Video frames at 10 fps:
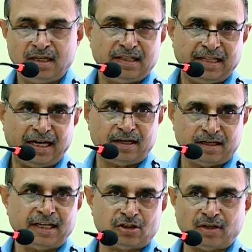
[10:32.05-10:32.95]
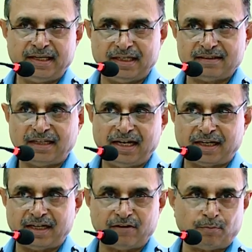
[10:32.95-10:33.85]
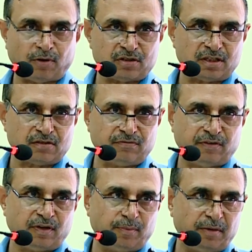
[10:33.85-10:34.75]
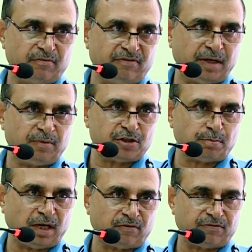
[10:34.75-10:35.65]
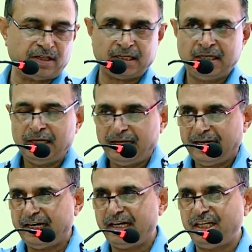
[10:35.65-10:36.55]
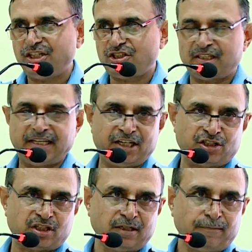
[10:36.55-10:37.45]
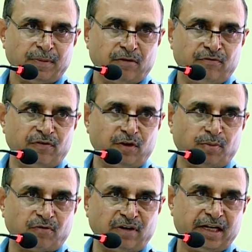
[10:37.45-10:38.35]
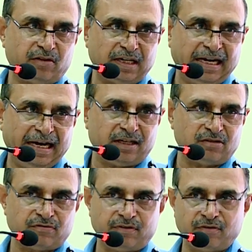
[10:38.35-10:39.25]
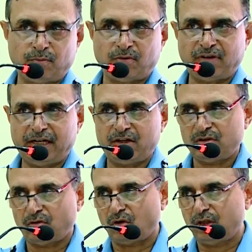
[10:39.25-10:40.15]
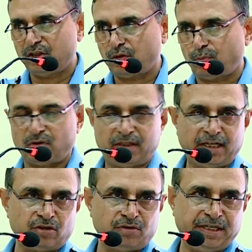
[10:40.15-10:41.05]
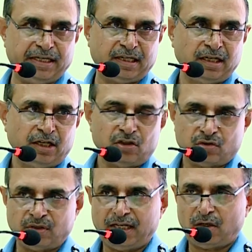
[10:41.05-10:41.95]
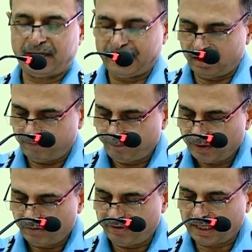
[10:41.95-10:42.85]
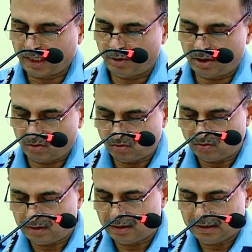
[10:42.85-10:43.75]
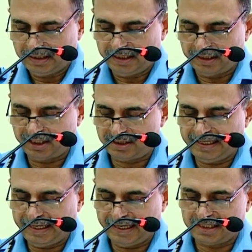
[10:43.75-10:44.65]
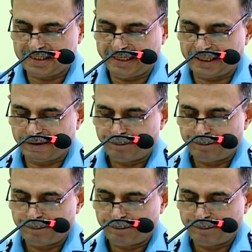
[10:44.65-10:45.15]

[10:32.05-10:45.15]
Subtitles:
That naturally it is an iterative process. We will be very much part of it. And at each stage, we will provide you the guidance. We will provide you all the support that you need so that together we are able to reach the end state.